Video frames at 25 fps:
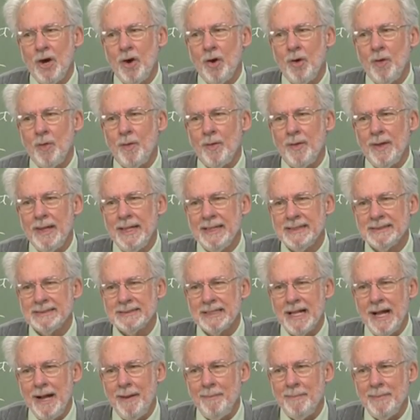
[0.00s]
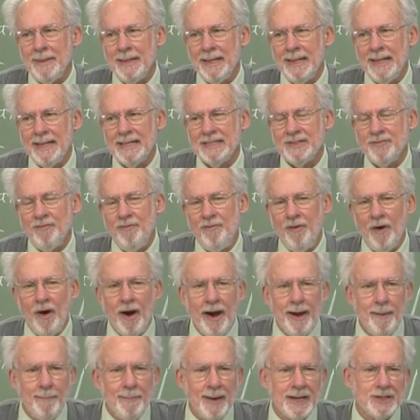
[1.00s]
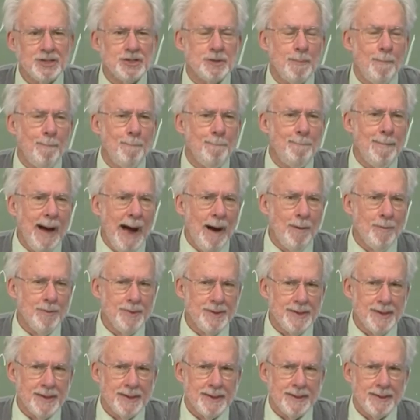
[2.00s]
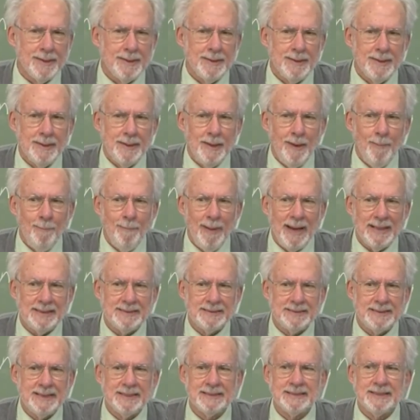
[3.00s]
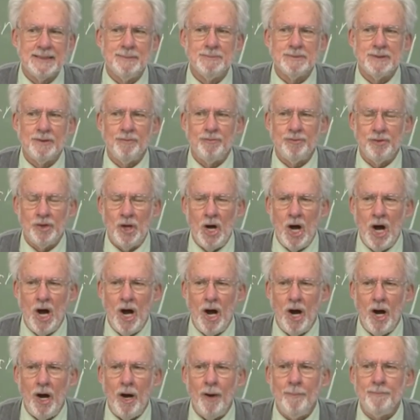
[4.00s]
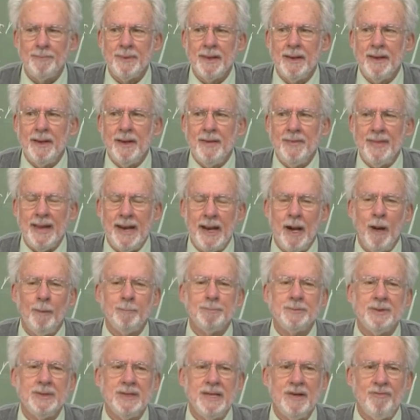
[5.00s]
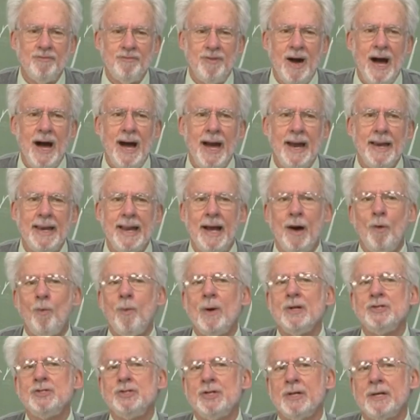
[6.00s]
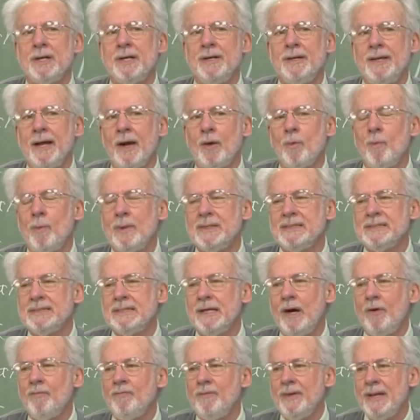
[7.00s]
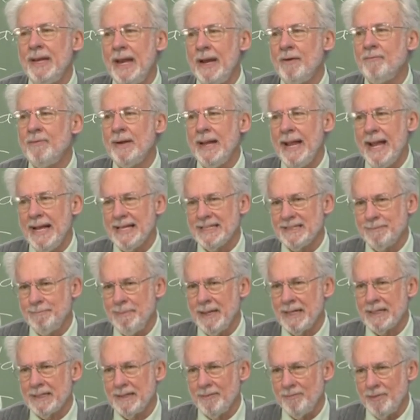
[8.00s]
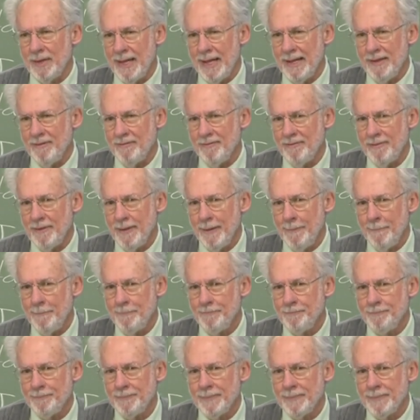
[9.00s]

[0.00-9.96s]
So Islam is very much bounded by systems of law that help to define how one should conduct oneself in every aspect of life.